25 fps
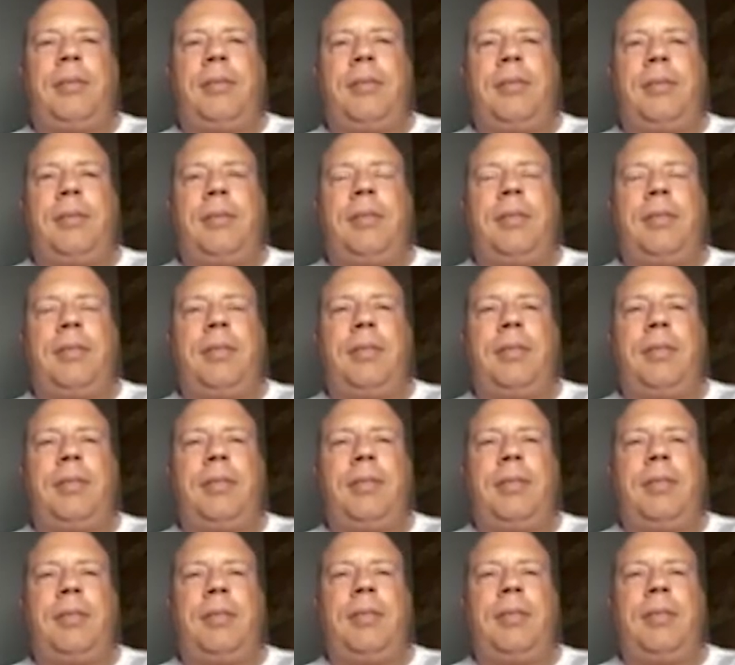
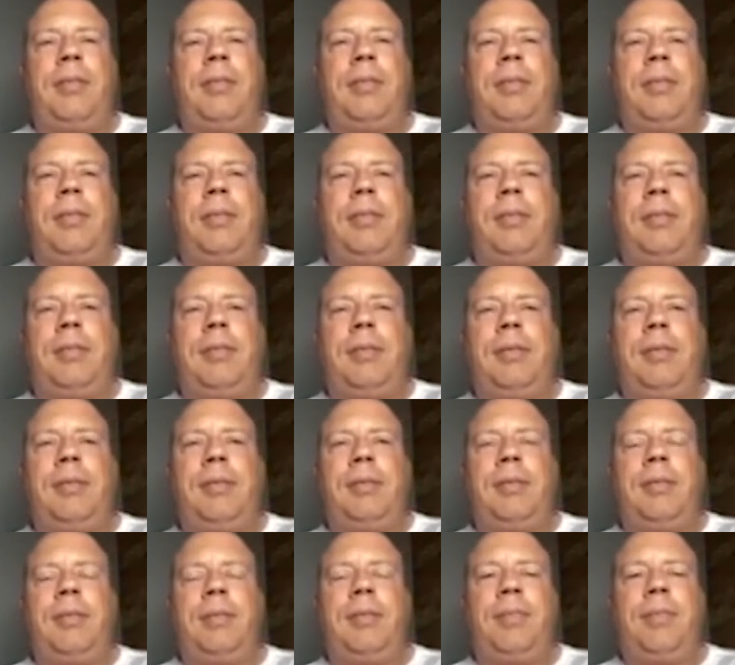
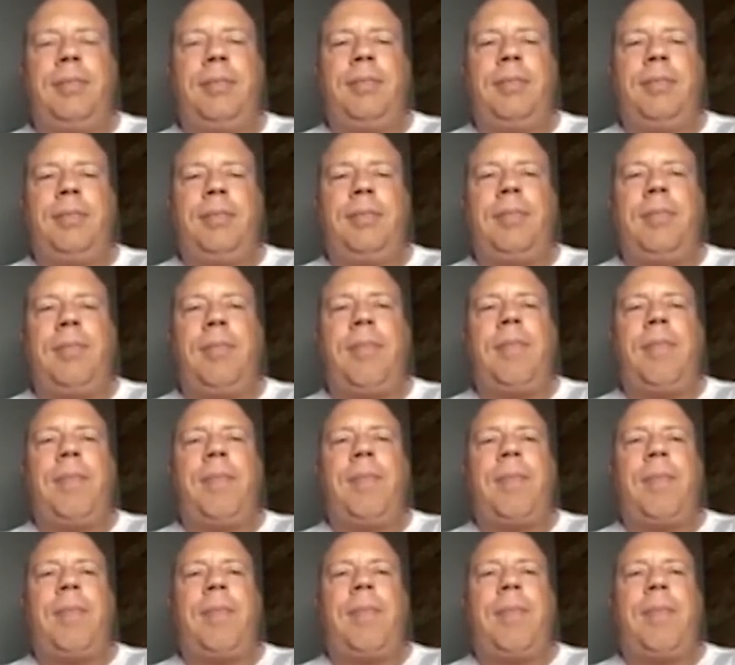
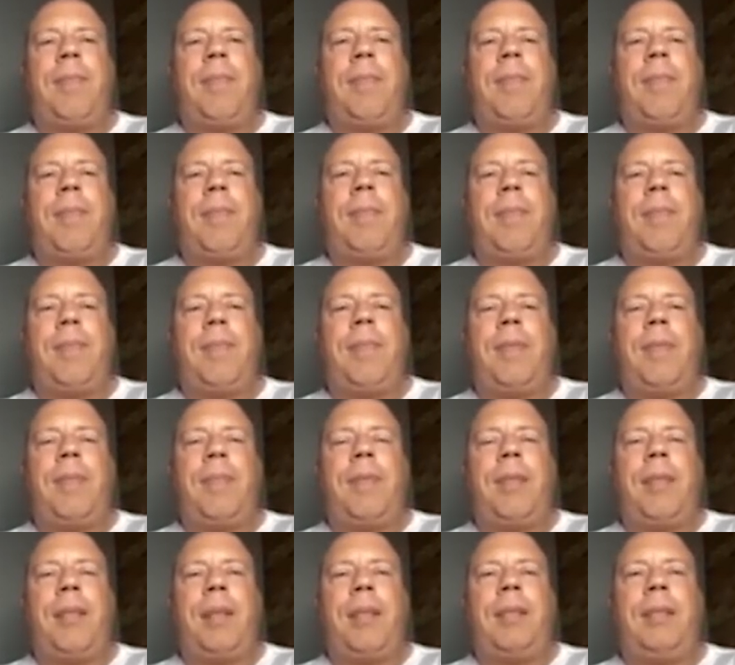
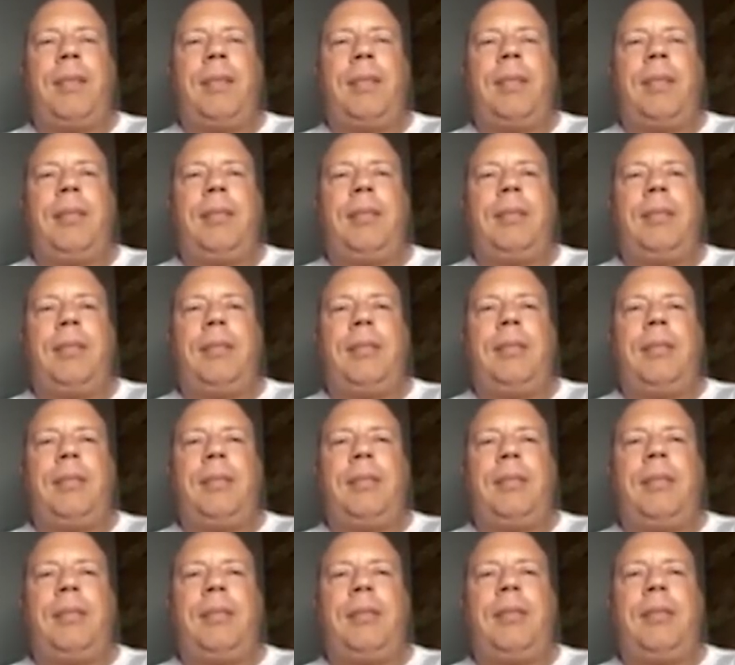
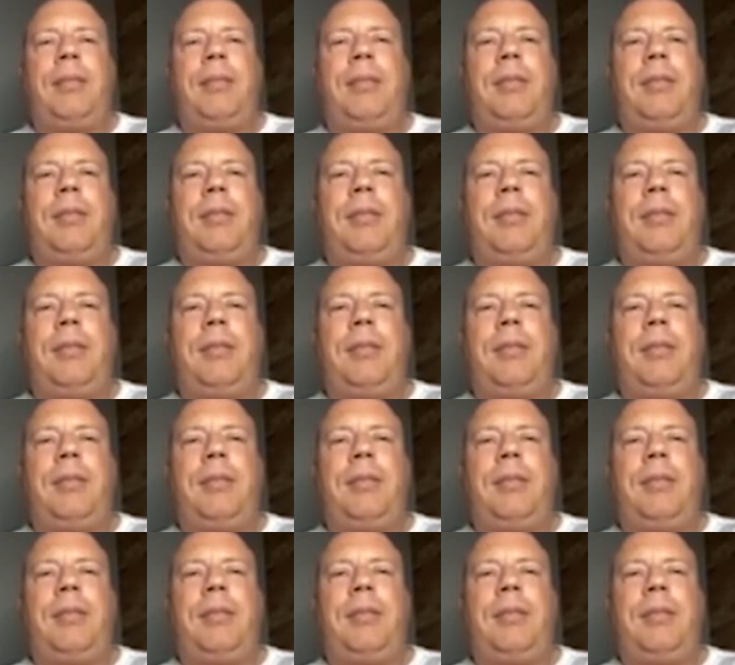[no speech]